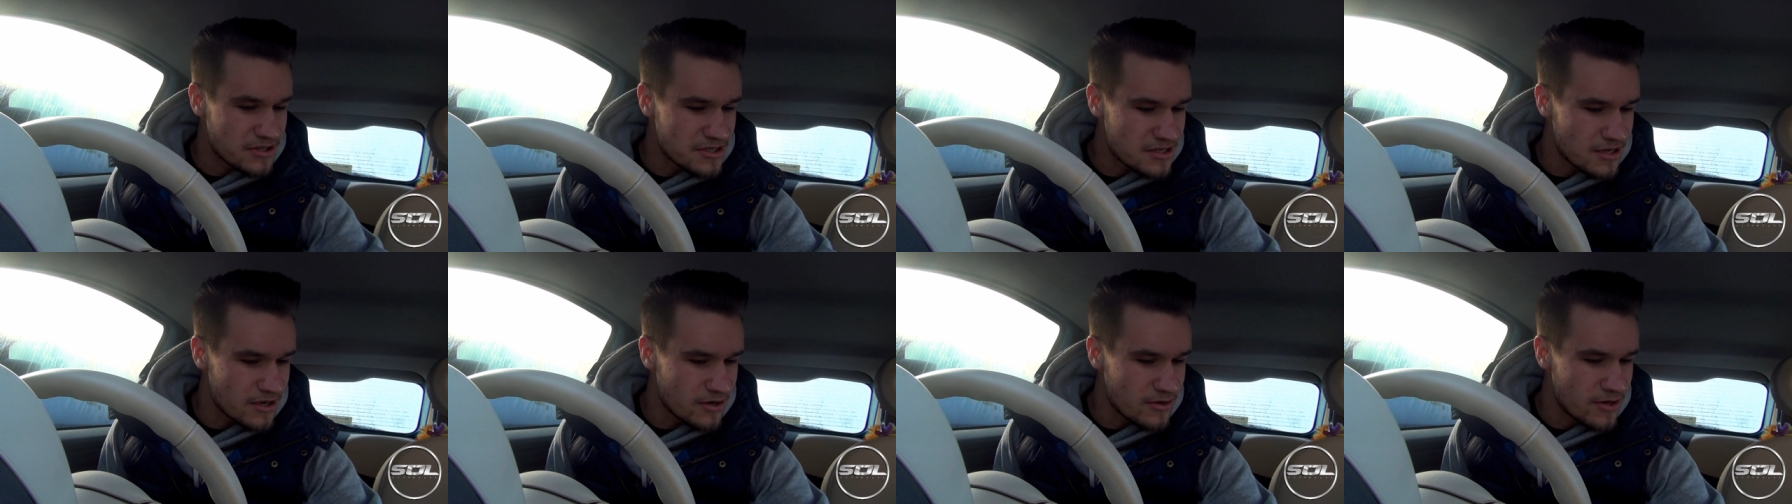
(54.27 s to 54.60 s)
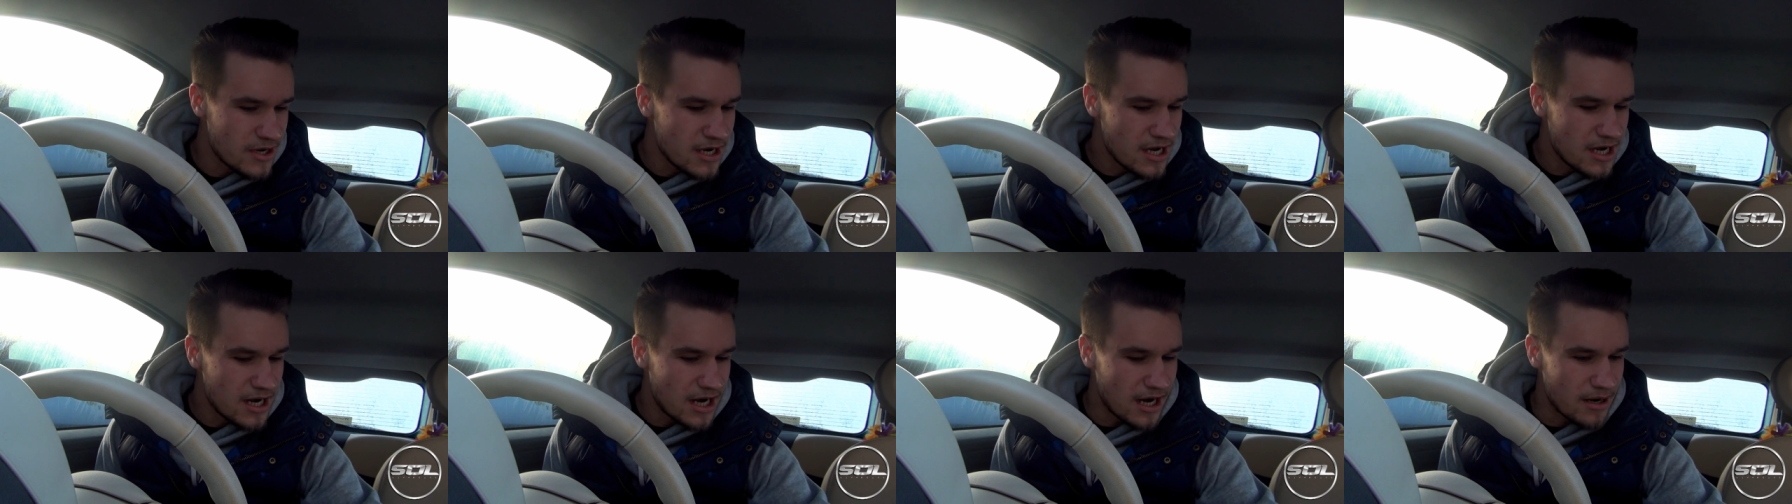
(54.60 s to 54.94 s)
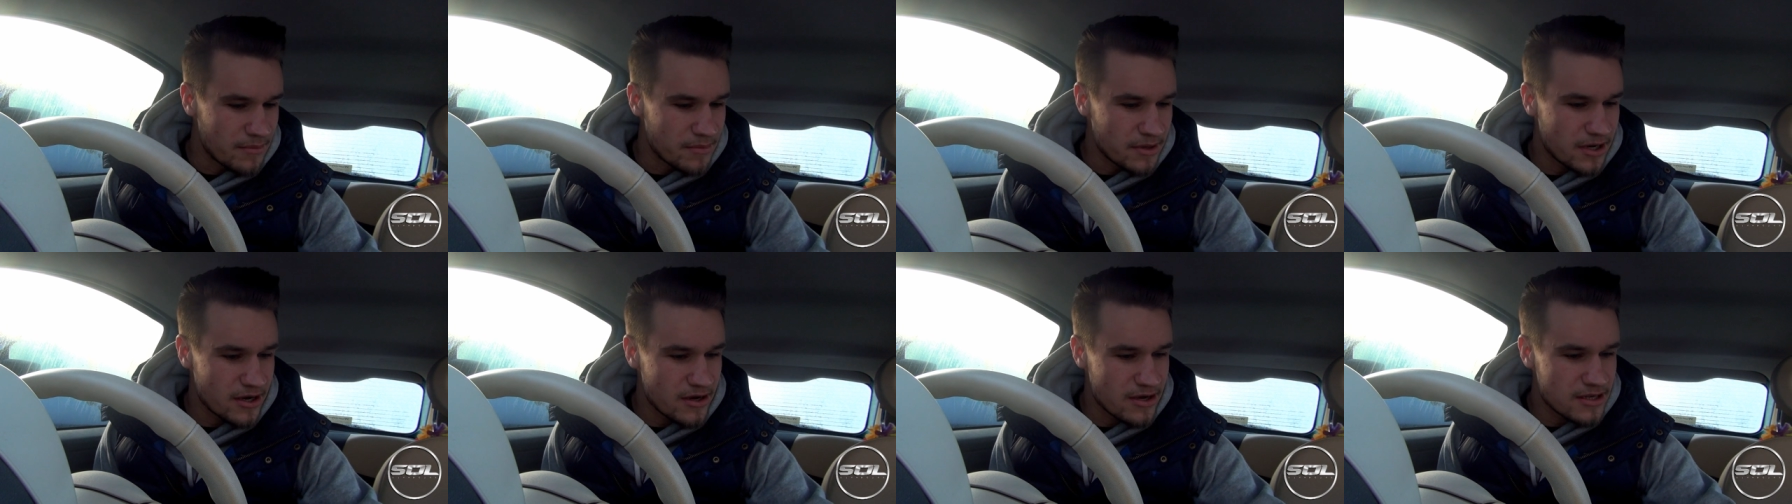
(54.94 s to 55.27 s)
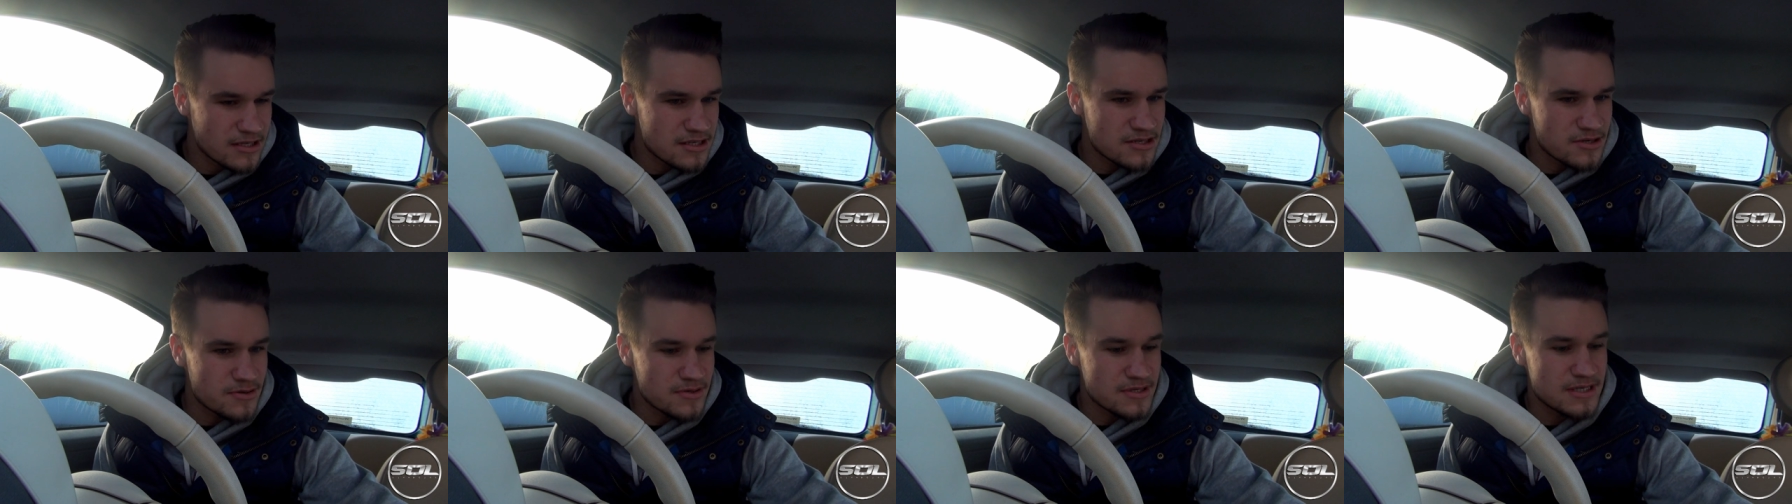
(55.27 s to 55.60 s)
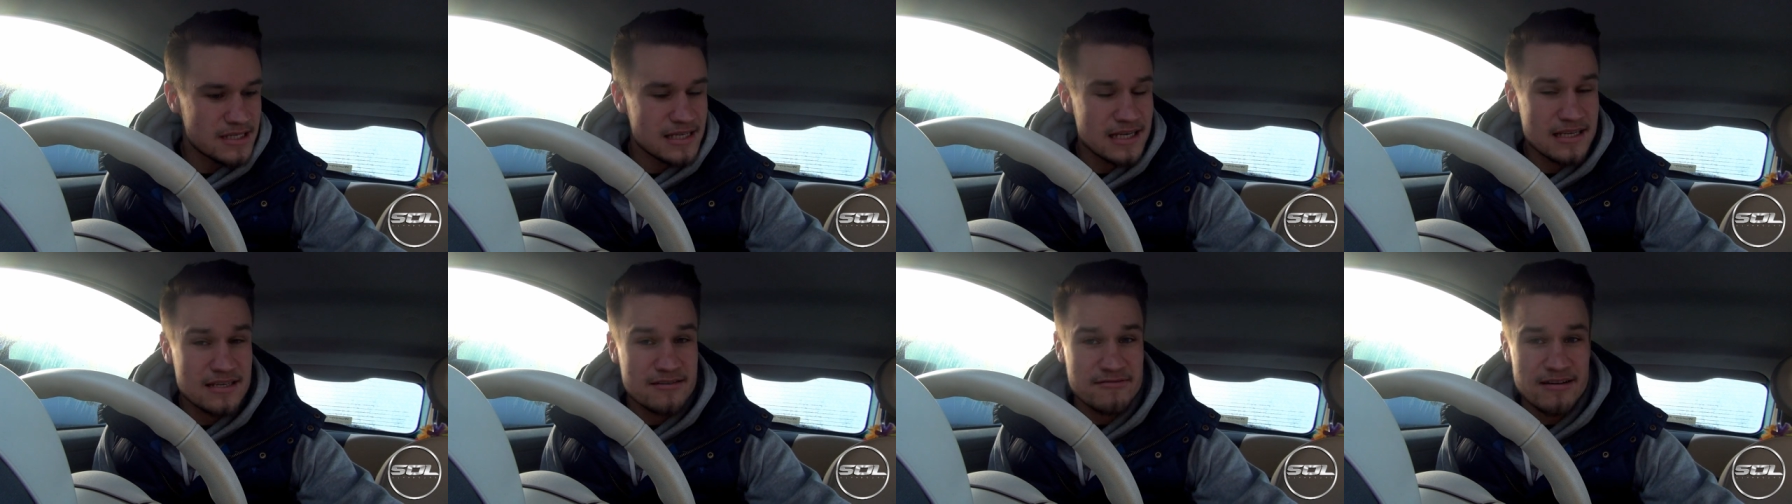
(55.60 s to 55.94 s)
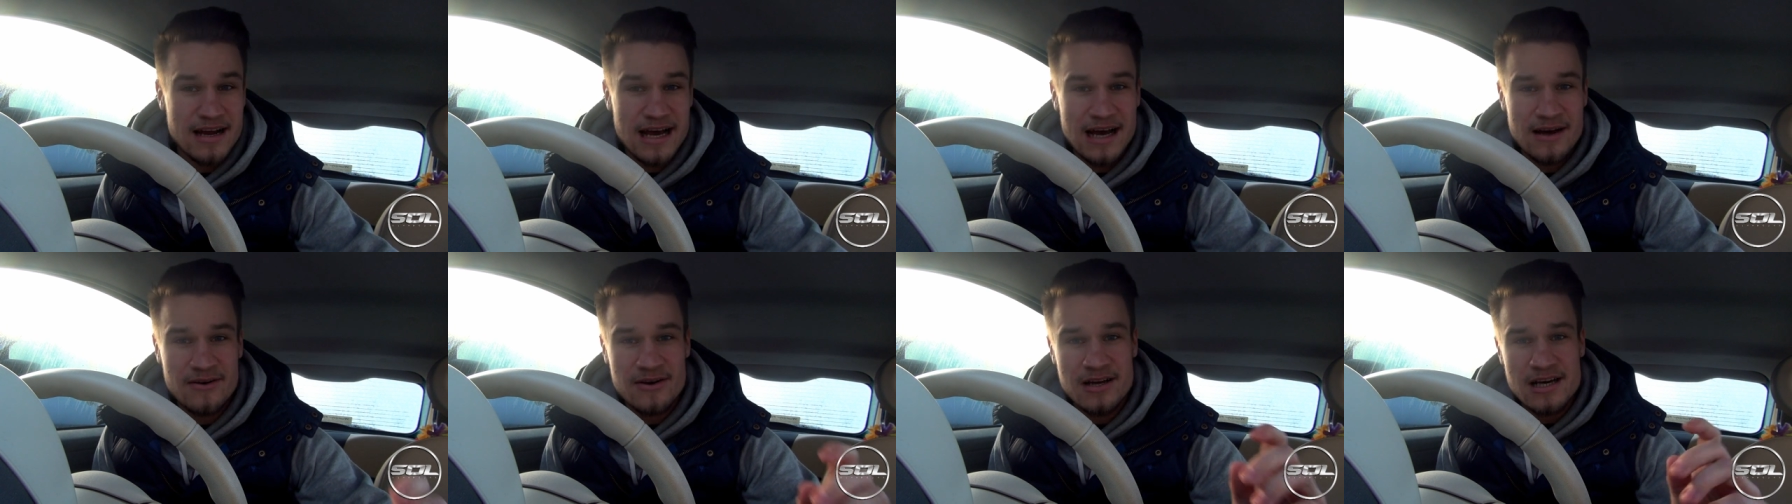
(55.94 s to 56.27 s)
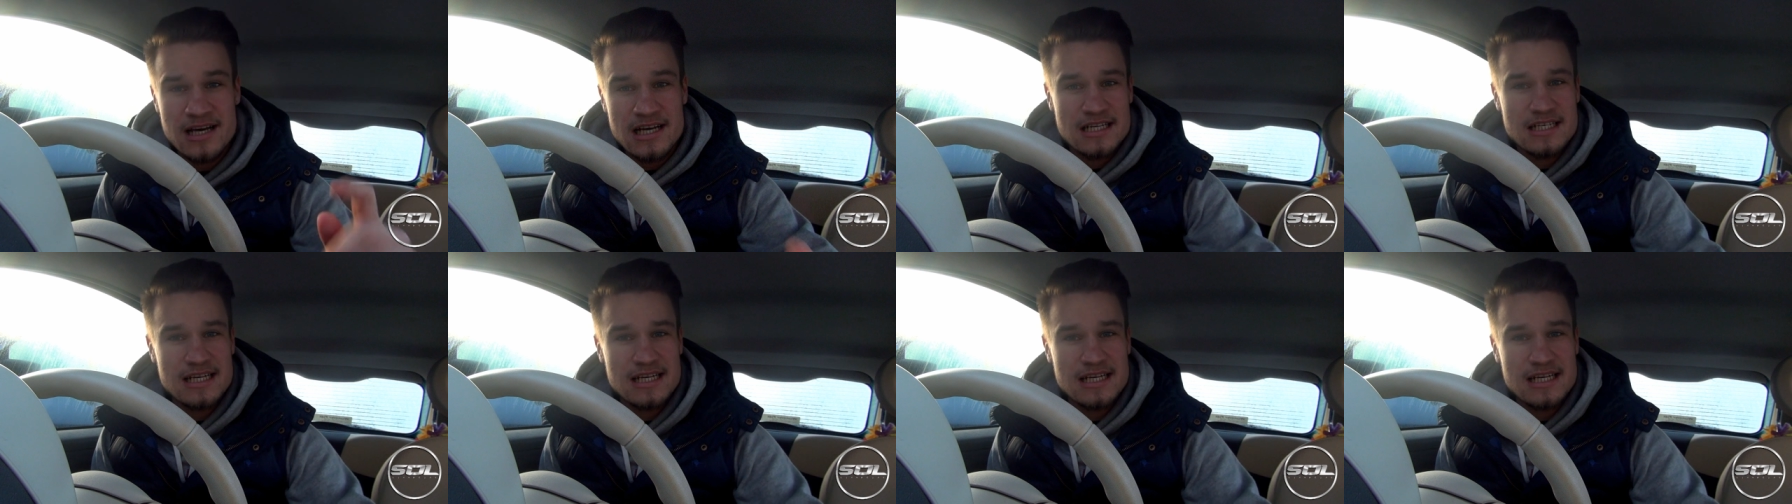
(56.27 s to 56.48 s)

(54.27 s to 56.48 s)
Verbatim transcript: So I'm going to sit around,